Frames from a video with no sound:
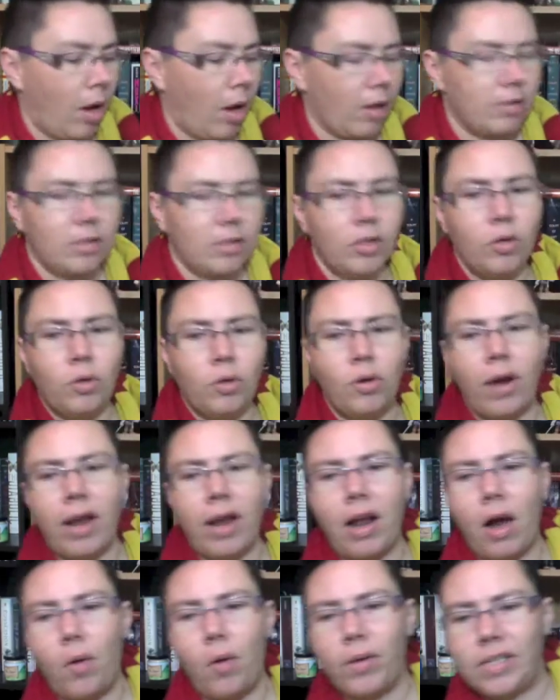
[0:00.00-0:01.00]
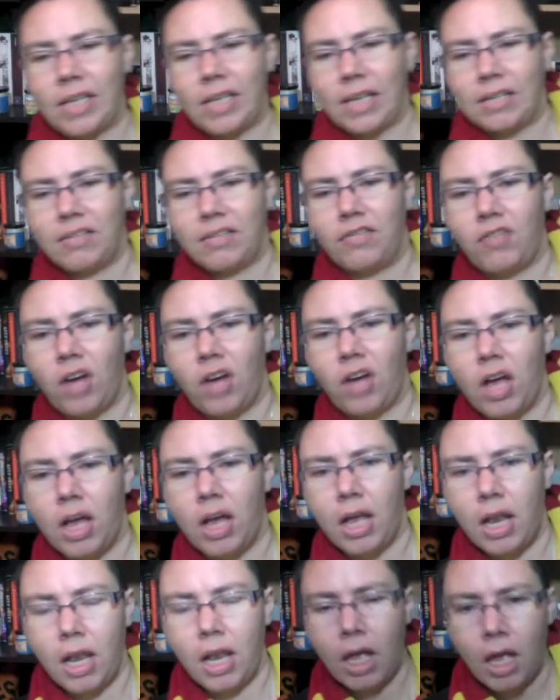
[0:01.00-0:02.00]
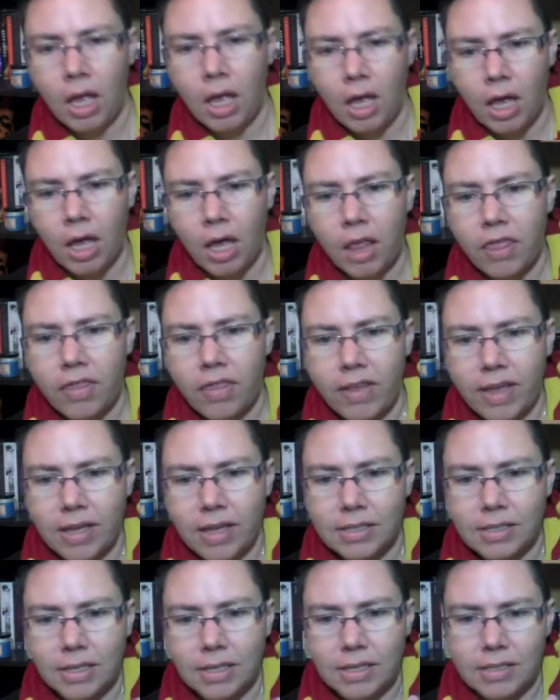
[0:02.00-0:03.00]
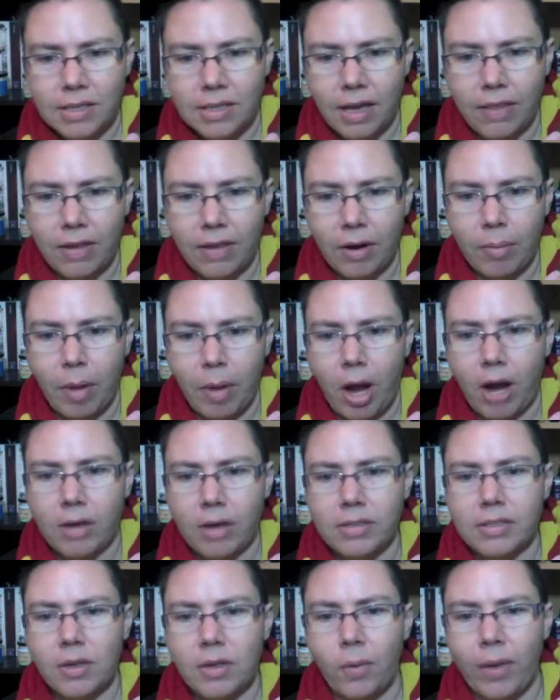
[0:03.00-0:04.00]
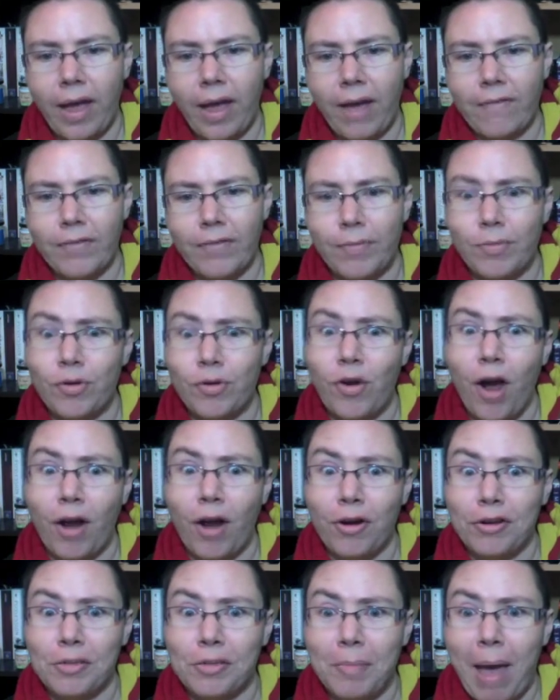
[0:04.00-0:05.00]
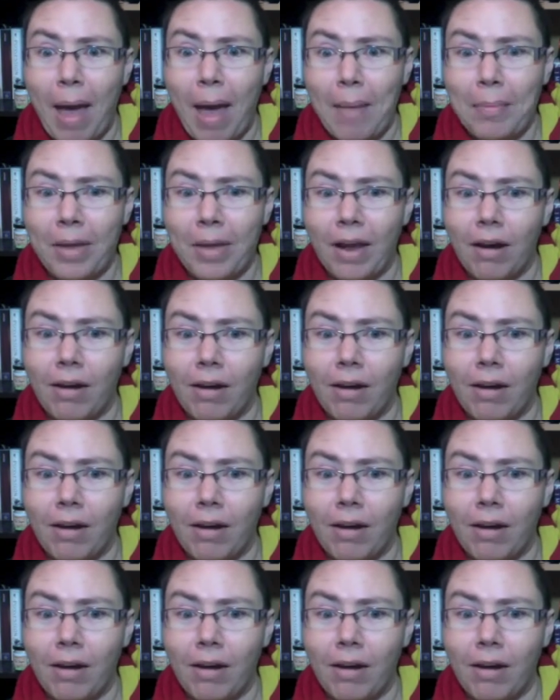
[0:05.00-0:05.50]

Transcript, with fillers: Loot Crate always has fun things inside their box. So we have the Marauders map here.